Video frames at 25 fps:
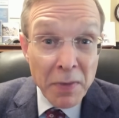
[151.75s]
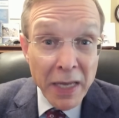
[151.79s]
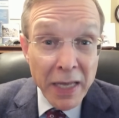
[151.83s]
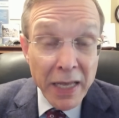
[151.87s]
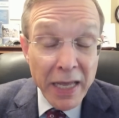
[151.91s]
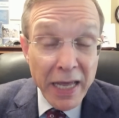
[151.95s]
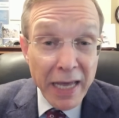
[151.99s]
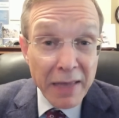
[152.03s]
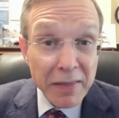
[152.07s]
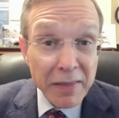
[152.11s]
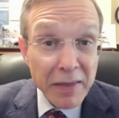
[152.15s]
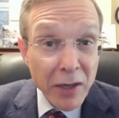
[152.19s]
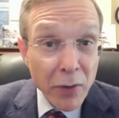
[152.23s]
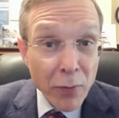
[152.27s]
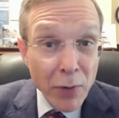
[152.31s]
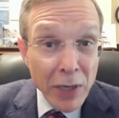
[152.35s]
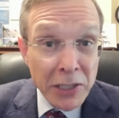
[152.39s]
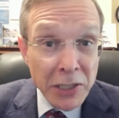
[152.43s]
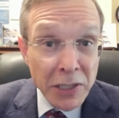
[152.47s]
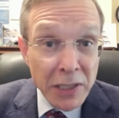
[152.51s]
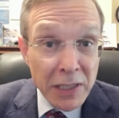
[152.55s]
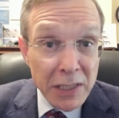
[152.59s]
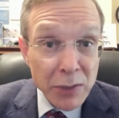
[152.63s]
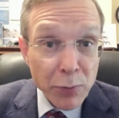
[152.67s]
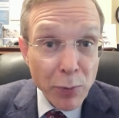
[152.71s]
And the question
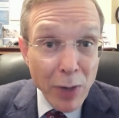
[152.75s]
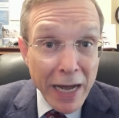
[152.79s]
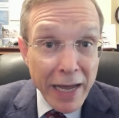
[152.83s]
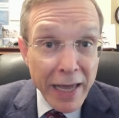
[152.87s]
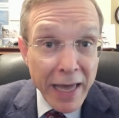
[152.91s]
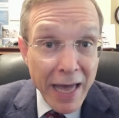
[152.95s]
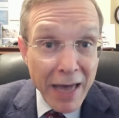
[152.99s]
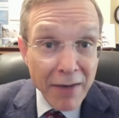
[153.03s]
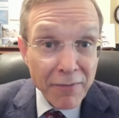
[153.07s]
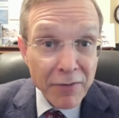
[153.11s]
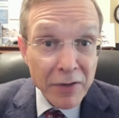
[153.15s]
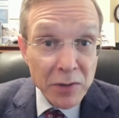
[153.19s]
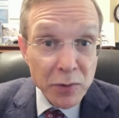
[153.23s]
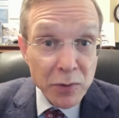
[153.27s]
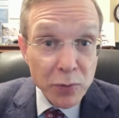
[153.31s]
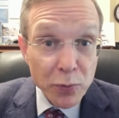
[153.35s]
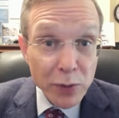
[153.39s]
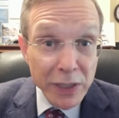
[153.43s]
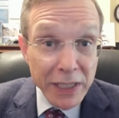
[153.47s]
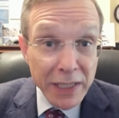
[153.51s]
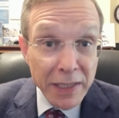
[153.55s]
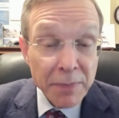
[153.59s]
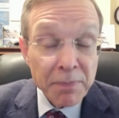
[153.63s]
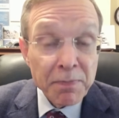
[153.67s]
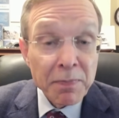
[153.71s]
is, why haven't
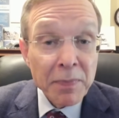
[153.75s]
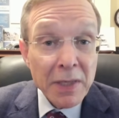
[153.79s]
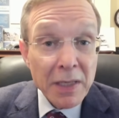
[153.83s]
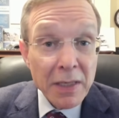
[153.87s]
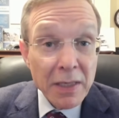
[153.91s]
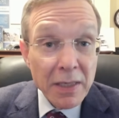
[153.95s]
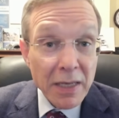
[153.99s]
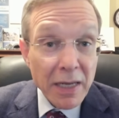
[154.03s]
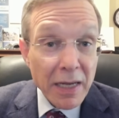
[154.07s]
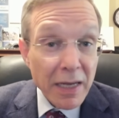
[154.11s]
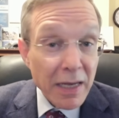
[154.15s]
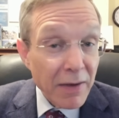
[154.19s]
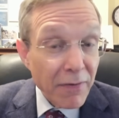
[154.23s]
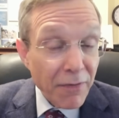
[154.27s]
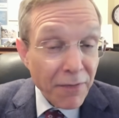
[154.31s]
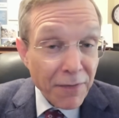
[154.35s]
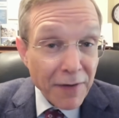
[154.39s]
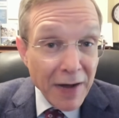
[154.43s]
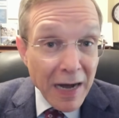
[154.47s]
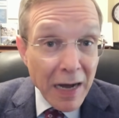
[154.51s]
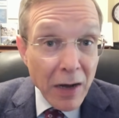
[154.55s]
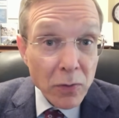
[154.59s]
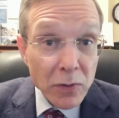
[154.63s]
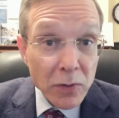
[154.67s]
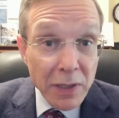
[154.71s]
we uh,
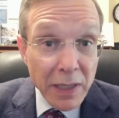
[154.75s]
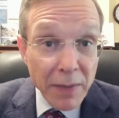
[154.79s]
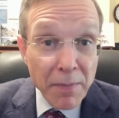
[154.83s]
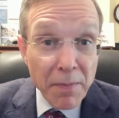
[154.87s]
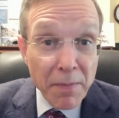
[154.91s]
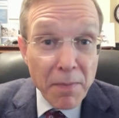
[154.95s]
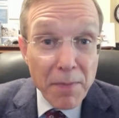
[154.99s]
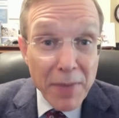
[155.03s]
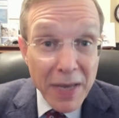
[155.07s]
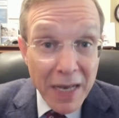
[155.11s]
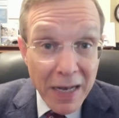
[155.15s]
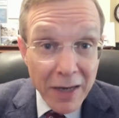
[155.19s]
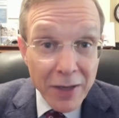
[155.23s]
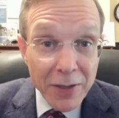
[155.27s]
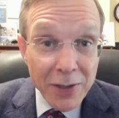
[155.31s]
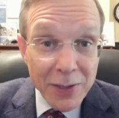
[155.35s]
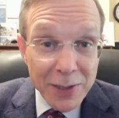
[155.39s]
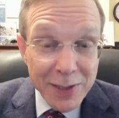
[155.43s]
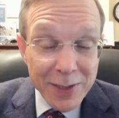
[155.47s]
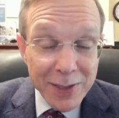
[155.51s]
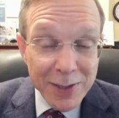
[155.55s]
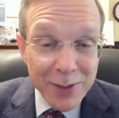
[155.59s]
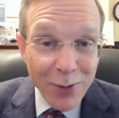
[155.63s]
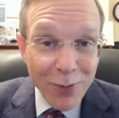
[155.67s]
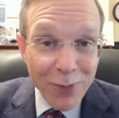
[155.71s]
found
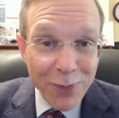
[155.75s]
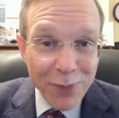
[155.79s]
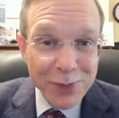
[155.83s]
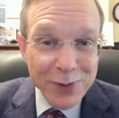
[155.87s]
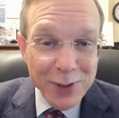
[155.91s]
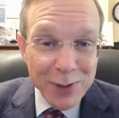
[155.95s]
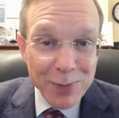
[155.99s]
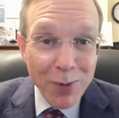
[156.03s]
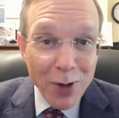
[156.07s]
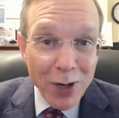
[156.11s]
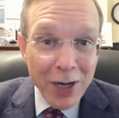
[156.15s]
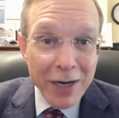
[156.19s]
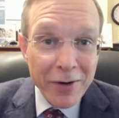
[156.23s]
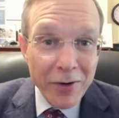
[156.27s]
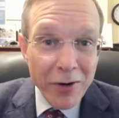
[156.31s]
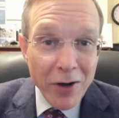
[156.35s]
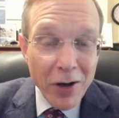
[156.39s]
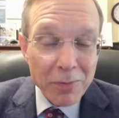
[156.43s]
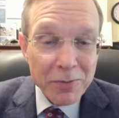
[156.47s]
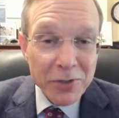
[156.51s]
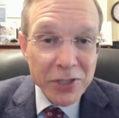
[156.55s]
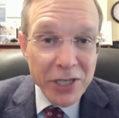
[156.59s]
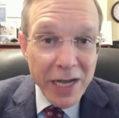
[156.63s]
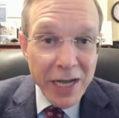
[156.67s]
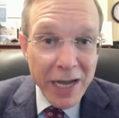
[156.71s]
millions of smaller
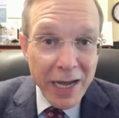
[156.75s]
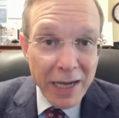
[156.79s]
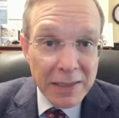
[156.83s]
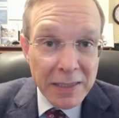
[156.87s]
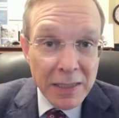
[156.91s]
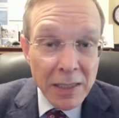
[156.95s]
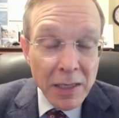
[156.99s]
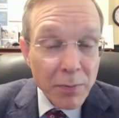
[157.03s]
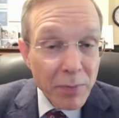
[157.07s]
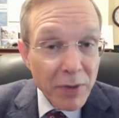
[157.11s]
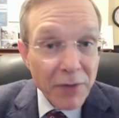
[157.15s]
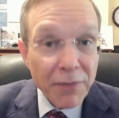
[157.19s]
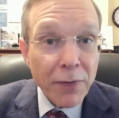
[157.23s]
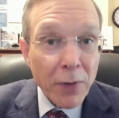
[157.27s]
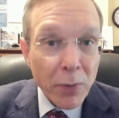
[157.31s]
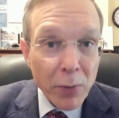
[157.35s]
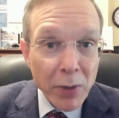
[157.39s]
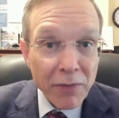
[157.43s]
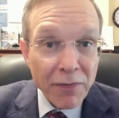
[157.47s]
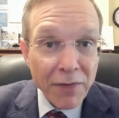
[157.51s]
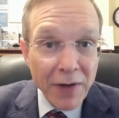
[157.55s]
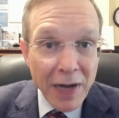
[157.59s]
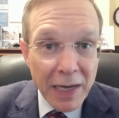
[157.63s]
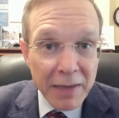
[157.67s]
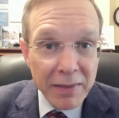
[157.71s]
objects before we
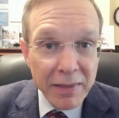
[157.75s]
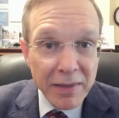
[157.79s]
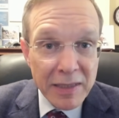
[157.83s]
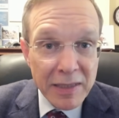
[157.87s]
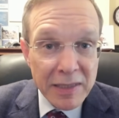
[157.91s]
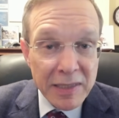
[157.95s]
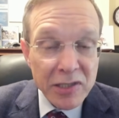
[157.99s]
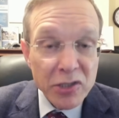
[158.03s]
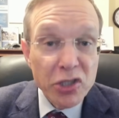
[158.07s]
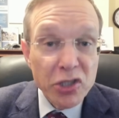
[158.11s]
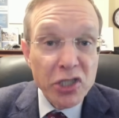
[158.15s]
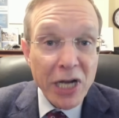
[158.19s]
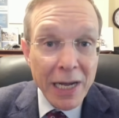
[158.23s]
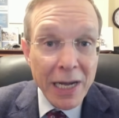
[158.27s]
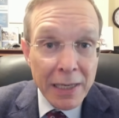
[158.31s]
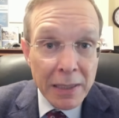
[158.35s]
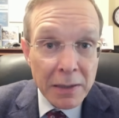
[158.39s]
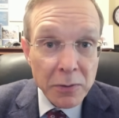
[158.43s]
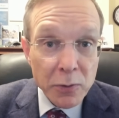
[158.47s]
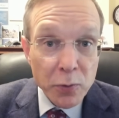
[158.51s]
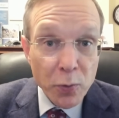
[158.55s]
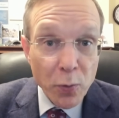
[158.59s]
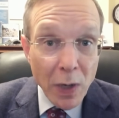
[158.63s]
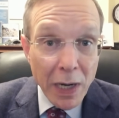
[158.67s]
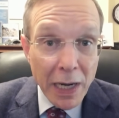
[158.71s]
find this
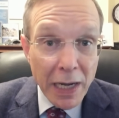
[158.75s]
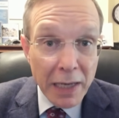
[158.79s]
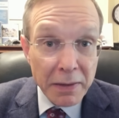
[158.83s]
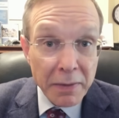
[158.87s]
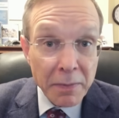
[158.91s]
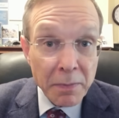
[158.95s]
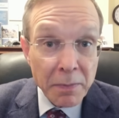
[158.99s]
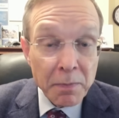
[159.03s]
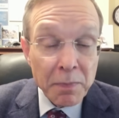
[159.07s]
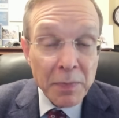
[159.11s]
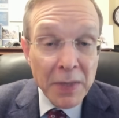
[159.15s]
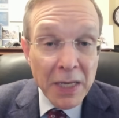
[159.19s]
giant one.